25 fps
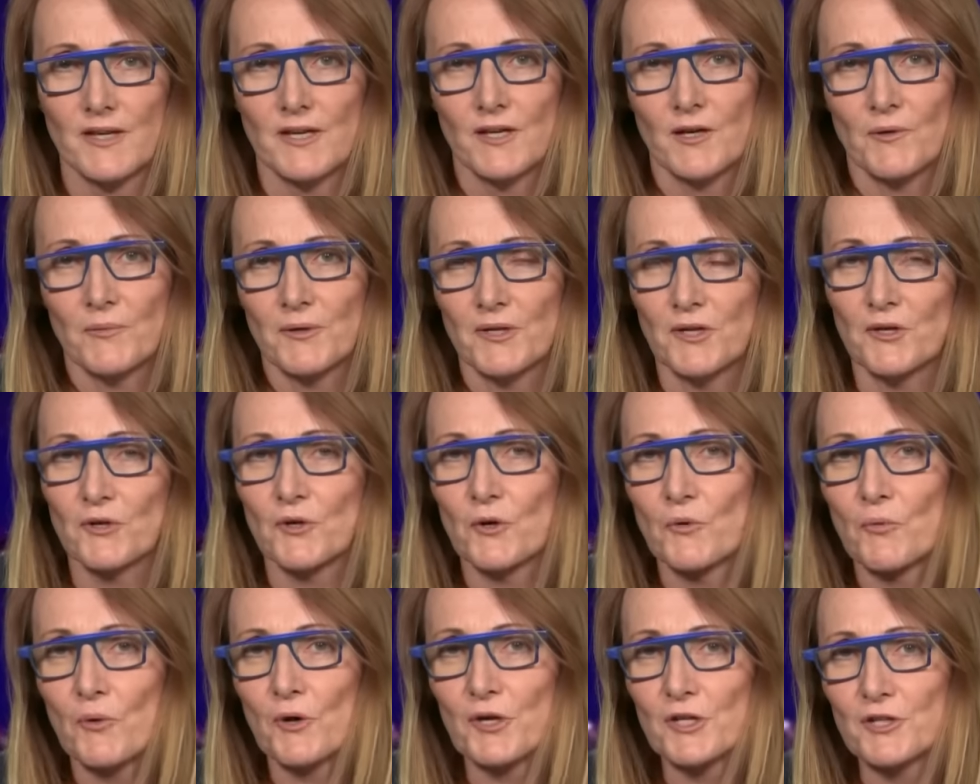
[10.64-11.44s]
We don't
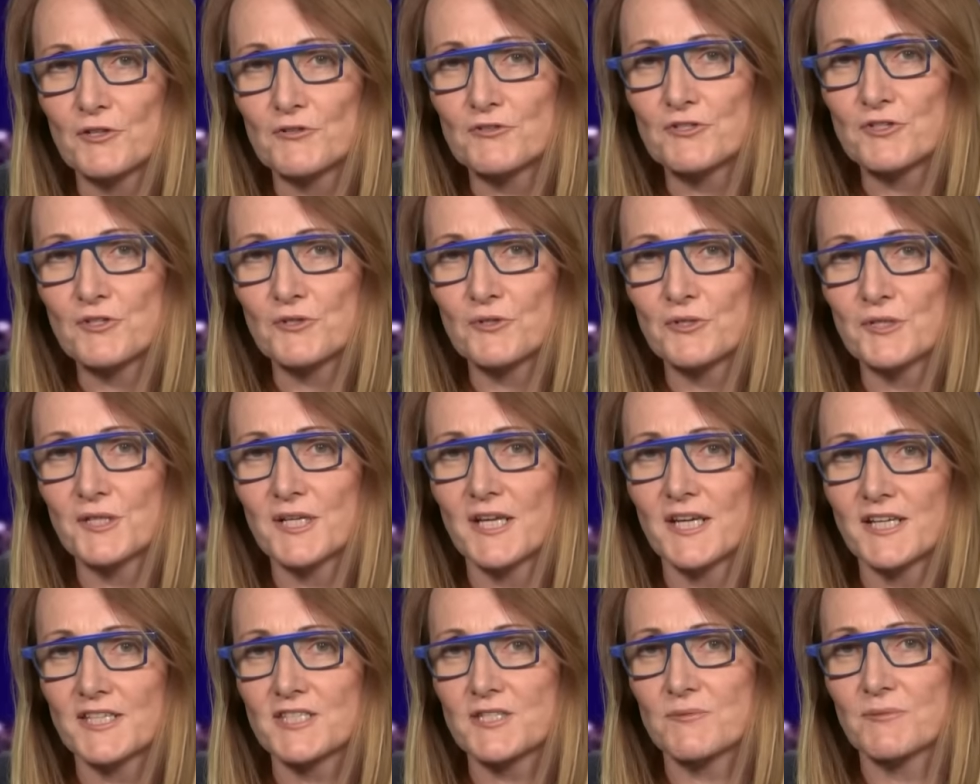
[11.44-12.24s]
know what he'll do
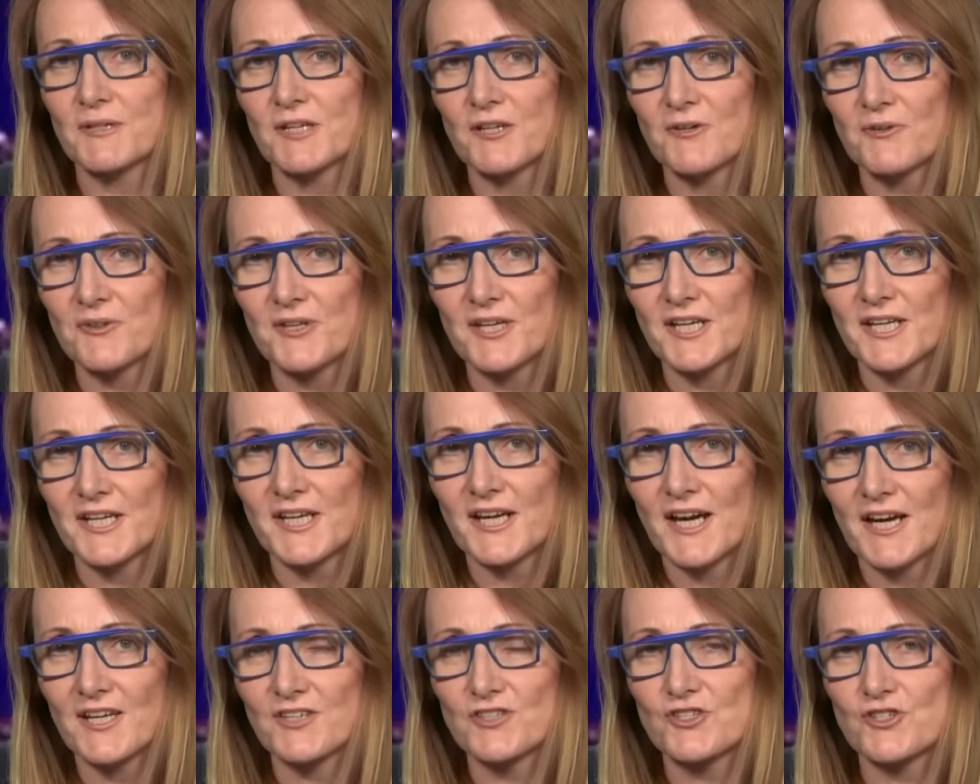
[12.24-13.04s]
next. We know that he
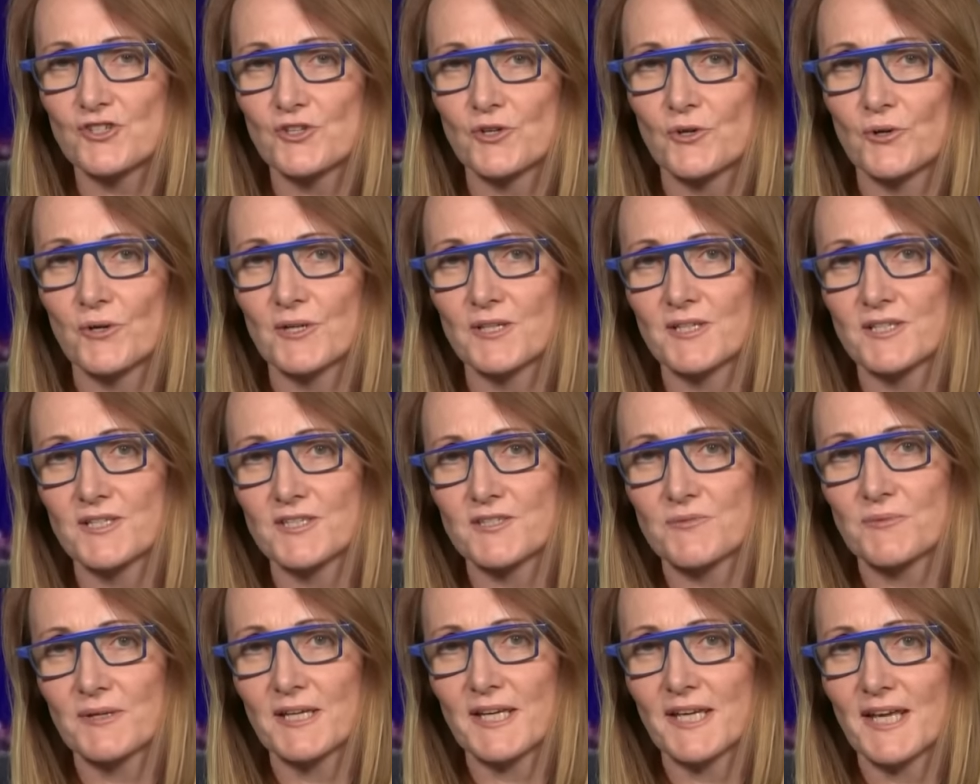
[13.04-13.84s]
cut short
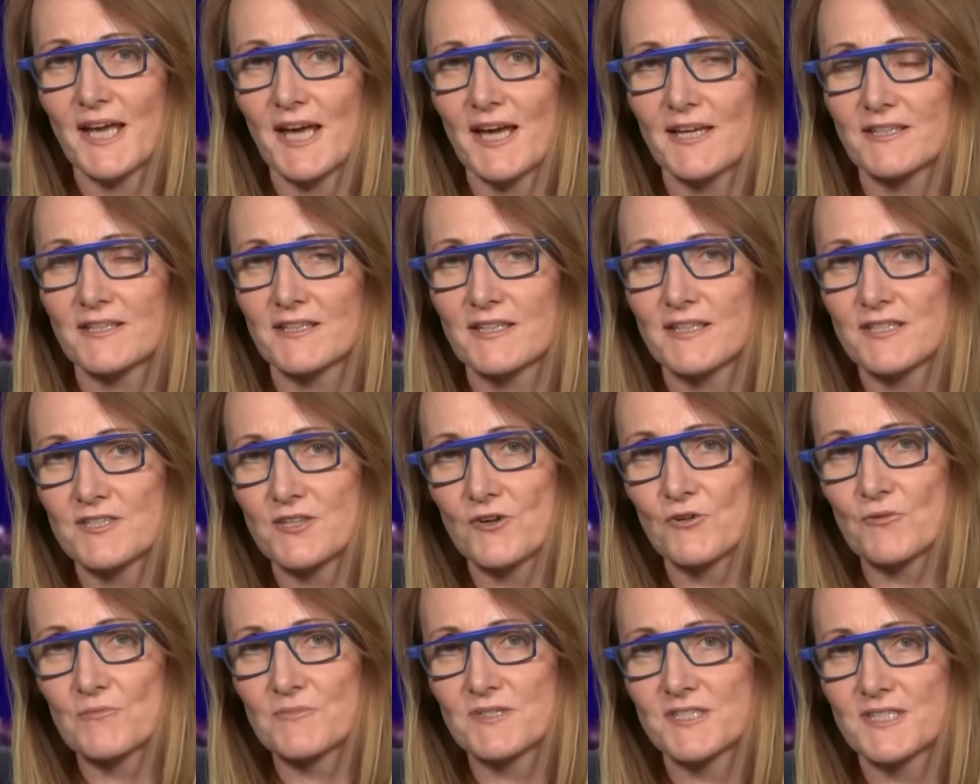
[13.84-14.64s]
his weekend in
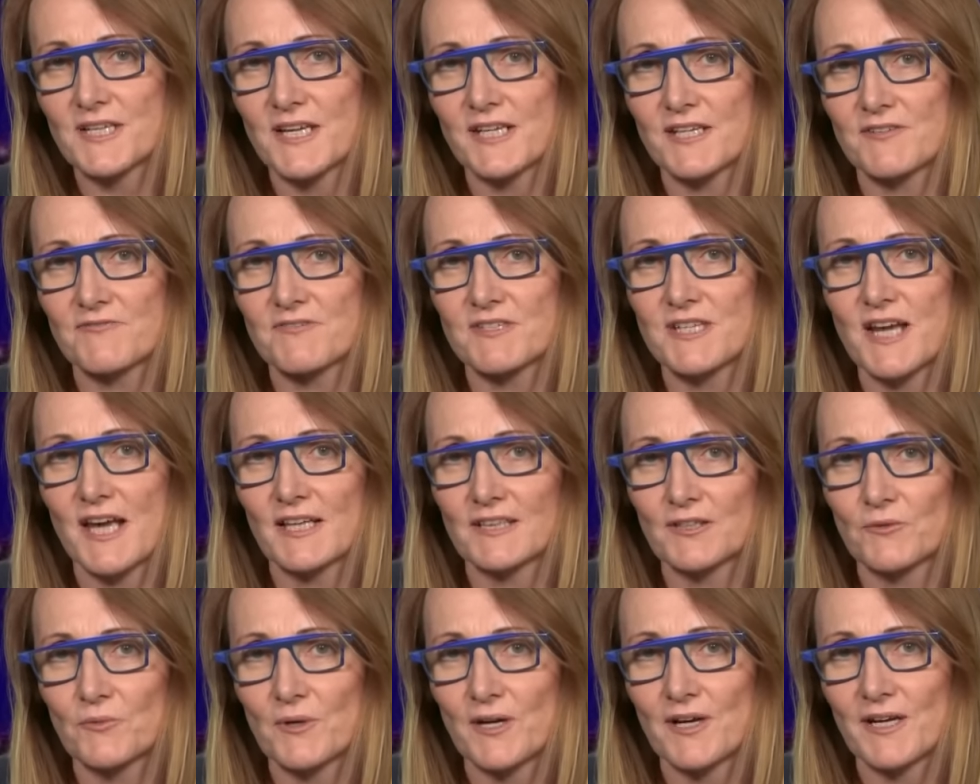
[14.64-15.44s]
his home state of
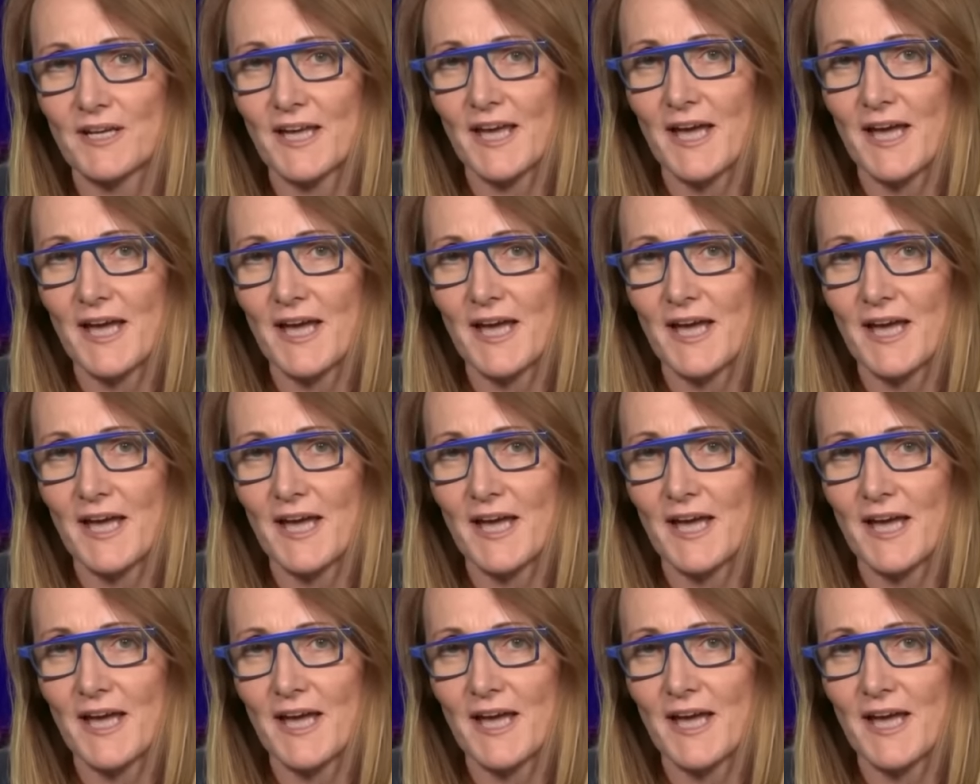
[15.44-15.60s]
Delaware,